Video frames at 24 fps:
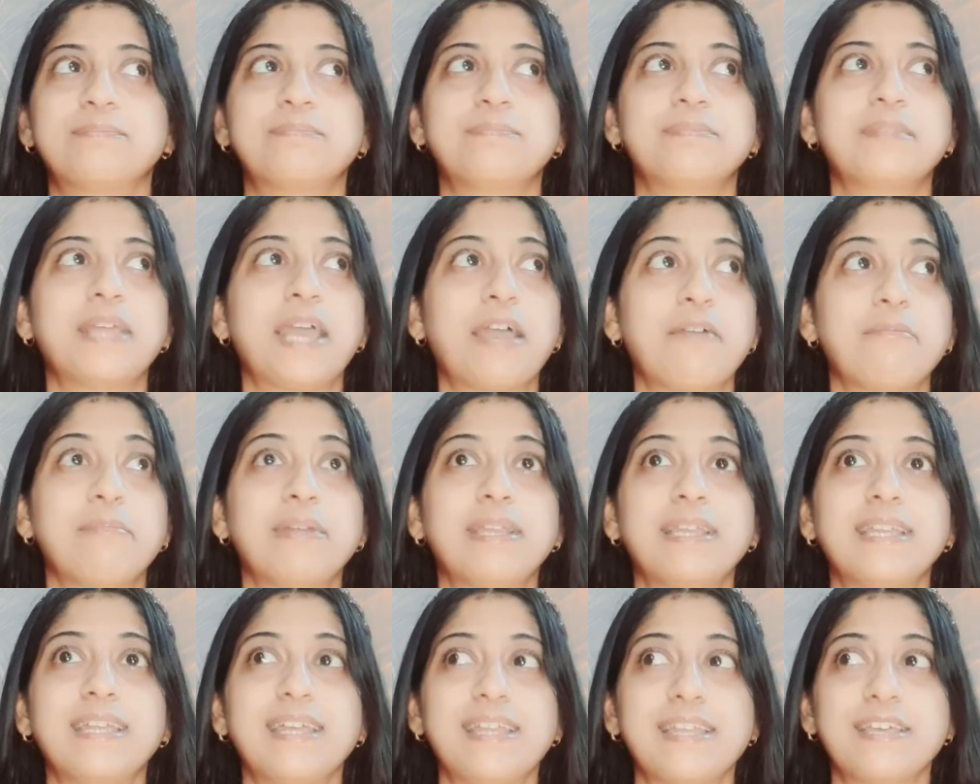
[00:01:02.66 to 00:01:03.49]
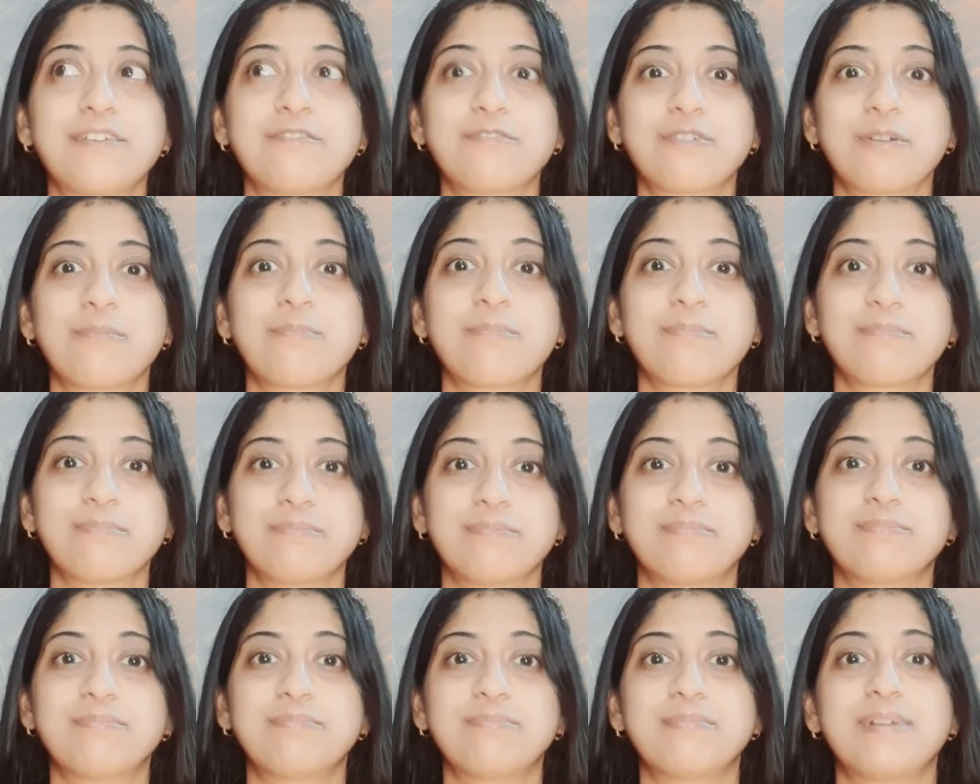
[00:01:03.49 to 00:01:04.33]
They have been dating from
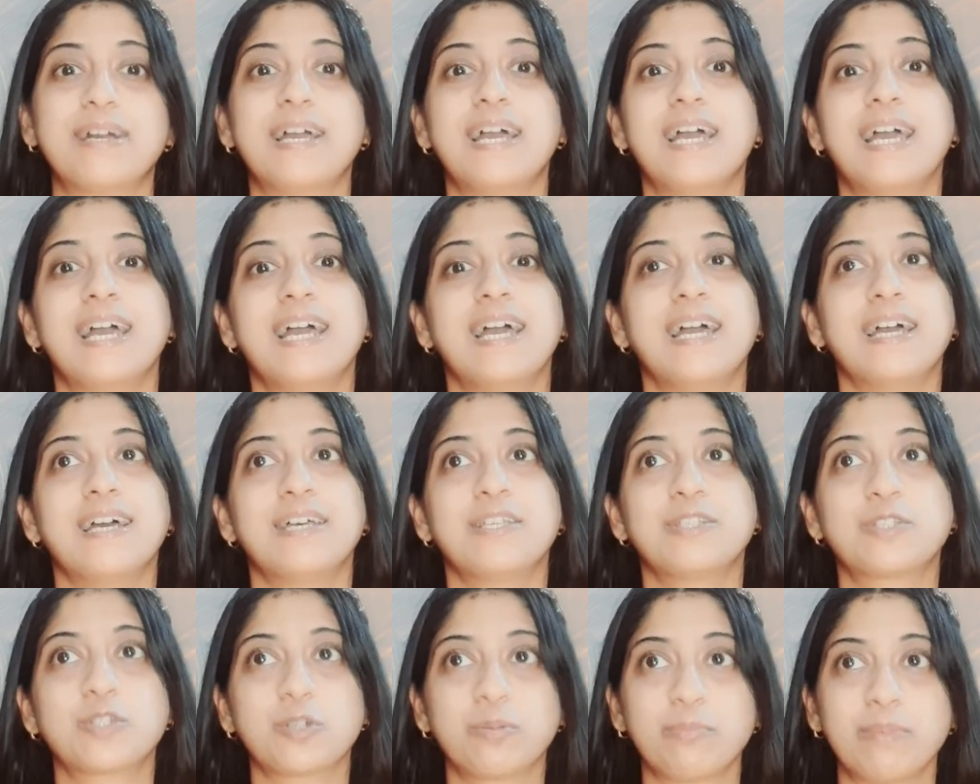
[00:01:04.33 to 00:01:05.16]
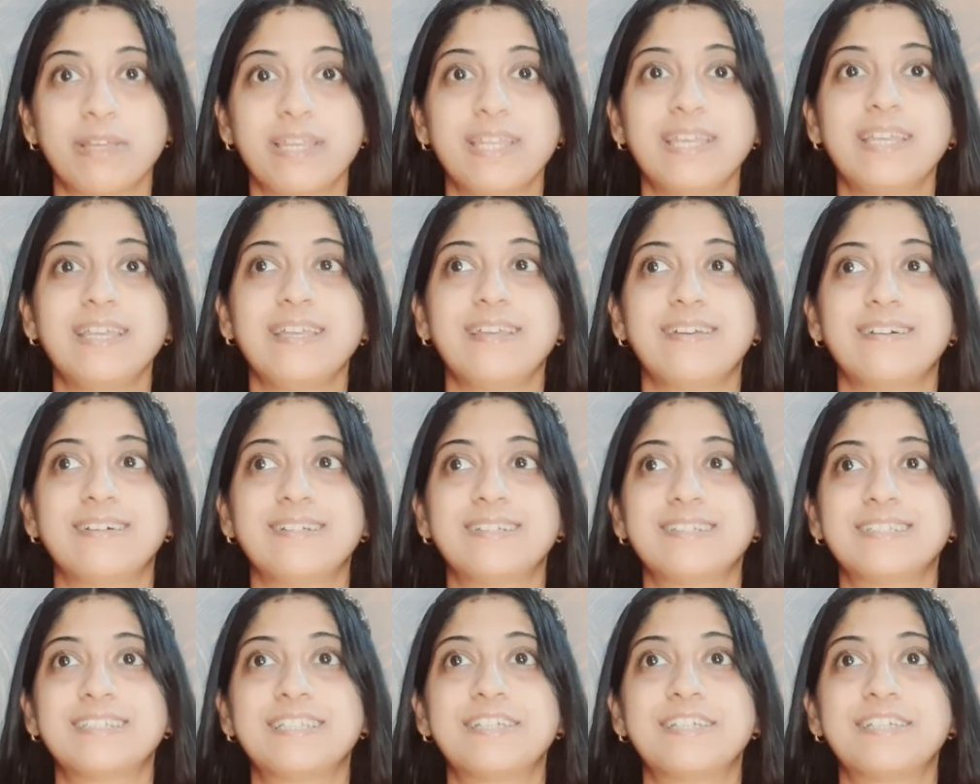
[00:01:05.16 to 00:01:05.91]
so many years.